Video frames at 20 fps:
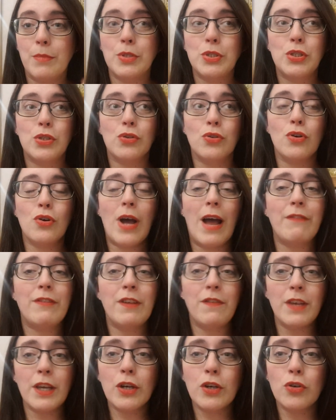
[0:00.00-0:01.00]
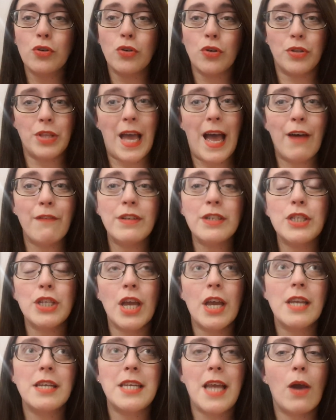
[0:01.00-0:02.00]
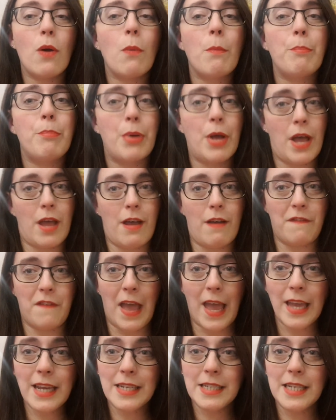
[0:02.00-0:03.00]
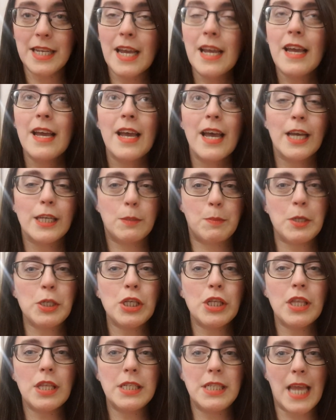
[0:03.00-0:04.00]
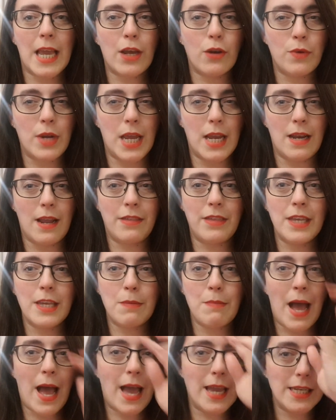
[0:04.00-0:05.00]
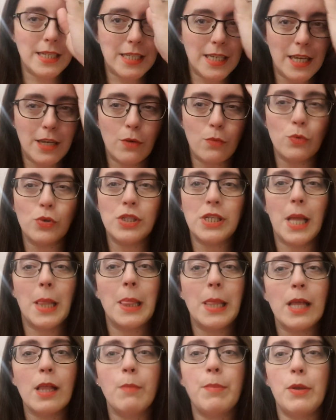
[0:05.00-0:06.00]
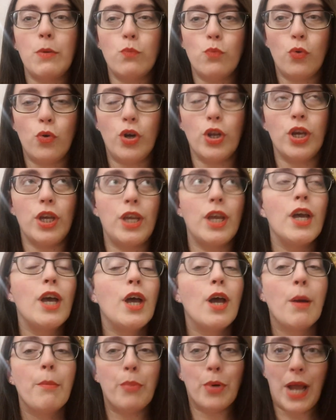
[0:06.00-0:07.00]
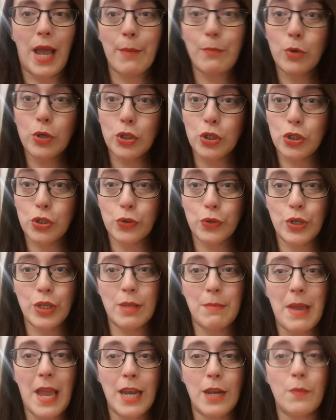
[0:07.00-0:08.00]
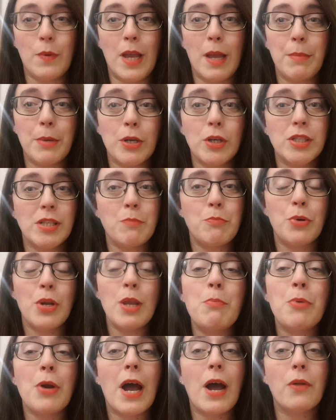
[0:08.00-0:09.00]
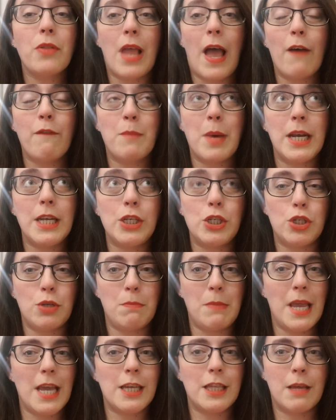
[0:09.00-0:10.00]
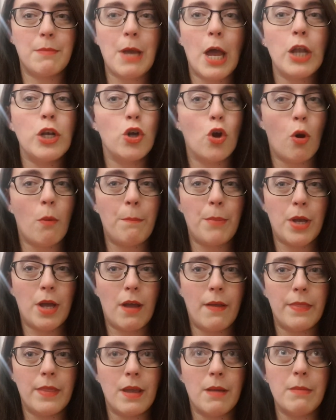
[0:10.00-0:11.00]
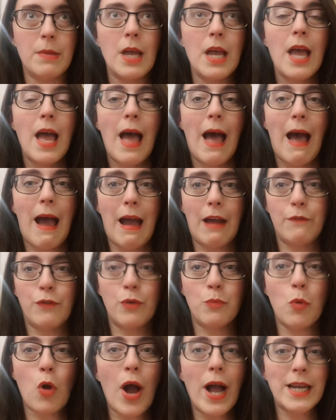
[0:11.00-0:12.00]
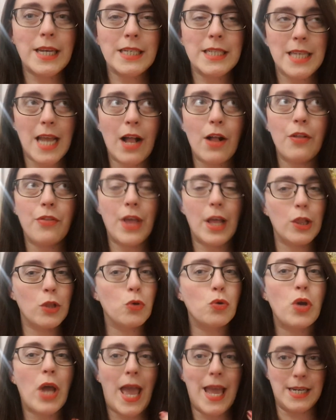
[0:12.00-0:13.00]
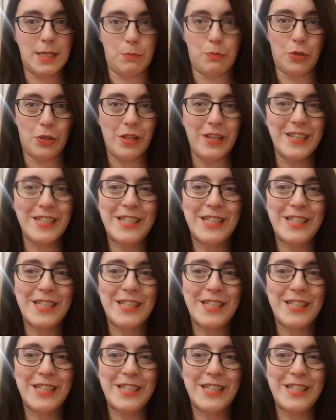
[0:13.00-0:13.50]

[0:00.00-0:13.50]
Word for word: So I've given it a go. They haven't turned out perfect, especially the decorating. I think my icing was a little bit runny, but I am going to show you them anyway because I'm proud that I've managed to make them and not burn them. And from what I can tell, they look edible.